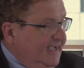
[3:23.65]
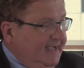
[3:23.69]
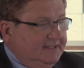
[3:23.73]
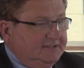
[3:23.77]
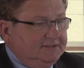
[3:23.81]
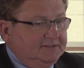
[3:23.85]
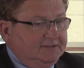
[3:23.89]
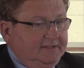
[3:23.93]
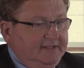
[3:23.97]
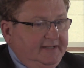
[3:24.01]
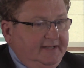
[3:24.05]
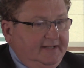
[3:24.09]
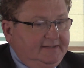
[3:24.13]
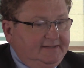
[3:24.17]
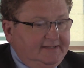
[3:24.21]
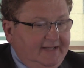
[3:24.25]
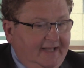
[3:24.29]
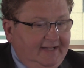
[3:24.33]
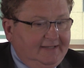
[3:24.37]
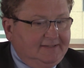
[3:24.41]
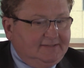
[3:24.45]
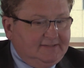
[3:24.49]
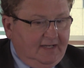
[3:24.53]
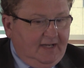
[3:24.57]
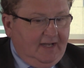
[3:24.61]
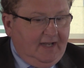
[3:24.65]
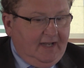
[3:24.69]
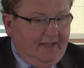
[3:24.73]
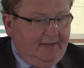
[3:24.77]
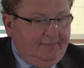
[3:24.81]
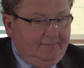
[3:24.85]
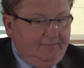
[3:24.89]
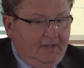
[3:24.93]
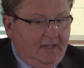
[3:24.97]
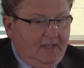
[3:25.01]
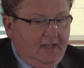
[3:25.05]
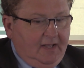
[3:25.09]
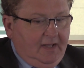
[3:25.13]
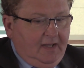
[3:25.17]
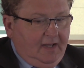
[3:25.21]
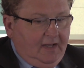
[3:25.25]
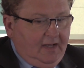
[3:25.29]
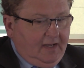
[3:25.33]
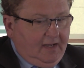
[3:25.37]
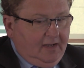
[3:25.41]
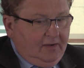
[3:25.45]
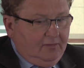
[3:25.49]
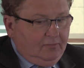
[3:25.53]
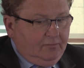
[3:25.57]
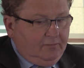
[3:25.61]
Actually, at that time,
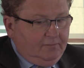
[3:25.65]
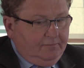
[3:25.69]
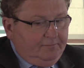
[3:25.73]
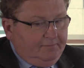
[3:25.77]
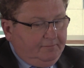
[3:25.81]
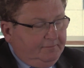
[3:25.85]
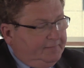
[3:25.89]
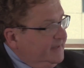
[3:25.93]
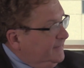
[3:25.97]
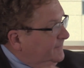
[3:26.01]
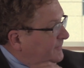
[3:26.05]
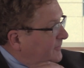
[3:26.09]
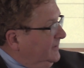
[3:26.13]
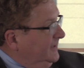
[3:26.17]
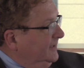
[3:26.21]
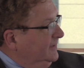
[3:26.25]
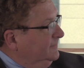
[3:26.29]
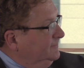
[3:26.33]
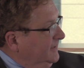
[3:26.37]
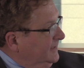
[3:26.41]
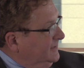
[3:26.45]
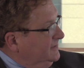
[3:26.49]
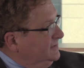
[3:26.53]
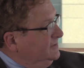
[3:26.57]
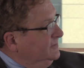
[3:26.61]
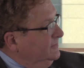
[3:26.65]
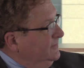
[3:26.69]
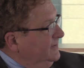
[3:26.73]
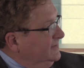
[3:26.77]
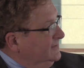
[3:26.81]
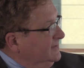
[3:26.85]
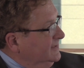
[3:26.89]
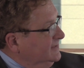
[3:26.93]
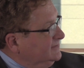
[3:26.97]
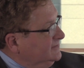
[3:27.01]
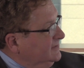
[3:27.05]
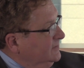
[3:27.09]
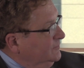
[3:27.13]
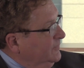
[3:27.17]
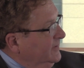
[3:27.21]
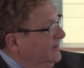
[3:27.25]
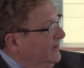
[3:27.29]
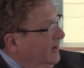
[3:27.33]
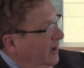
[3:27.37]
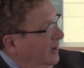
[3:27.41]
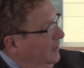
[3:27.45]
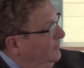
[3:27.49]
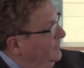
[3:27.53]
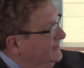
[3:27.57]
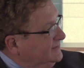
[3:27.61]
people had been doing this, and we
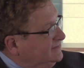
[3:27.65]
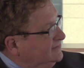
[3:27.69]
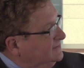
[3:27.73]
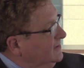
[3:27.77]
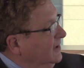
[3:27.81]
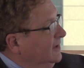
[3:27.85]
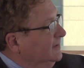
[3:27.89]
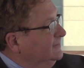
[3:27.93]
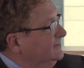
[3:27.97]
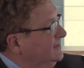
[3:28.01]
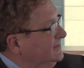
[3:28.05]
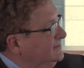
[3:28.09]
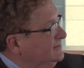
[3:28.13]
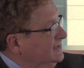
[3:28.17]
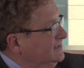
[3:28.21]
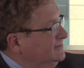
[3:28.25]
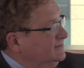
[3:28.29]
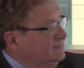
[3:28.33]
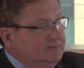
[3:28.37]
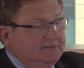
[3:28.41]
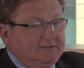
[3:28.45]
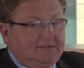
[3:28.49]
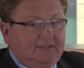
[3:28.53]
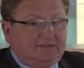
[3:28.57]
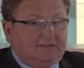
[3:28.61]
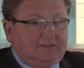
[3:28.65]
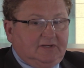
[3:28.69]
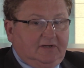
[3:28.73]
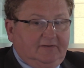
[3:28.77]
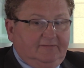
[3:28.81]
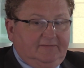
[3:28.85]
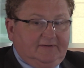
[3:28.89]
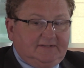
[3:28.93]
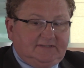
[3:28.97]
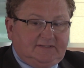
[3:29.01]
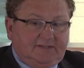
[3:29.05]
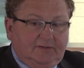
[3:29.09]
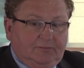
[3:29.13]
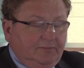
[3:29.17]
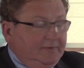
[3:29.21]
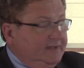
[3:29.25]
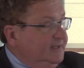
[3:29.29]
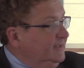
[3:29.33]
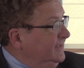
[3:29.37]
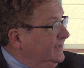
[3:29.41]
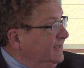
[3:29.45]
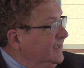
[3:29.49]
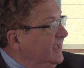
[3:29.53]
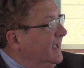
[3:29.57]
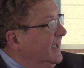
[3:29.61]
always thought that this was a service that
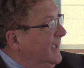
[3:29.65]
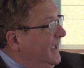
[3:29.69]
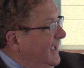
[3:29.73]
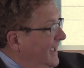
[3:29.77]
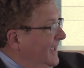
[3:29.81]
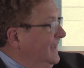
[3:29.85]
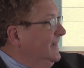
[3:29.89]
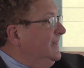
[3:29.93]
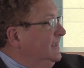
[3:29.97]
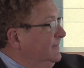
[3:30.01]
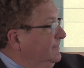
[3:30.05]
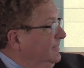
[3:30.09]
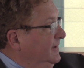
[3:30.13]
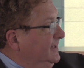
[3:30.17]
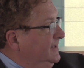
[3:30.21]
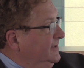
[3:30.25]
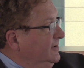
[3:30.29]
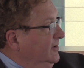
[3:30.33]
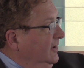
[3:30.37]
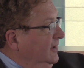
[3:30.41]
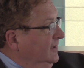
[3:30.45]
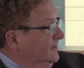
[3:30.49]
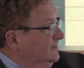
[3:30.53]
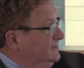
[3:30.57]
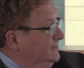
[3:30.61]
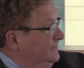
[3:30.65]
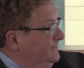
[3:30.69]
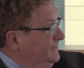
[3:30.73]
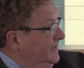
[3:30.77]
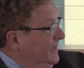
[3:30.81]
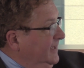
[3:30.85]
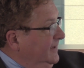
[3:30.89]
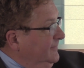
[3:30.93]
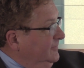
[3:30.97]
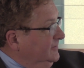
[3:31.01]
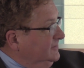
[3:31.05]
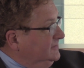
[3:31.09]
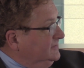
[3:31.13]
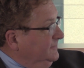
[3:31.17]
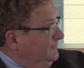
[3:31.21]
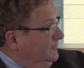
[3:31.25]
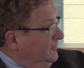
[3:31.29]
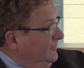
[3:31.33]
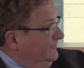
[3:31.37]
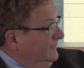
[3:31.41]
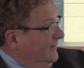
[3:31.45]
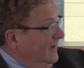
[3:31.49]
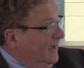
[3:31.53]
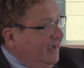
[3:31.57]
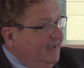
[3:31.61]
really anybody ought to be able to
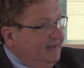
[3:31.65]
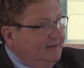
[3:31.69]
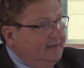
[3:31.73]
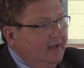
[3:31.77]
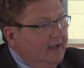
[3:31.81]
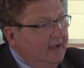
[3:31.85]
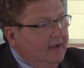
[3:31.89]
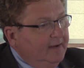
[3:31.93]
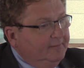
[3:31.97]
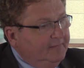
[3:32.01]
provide.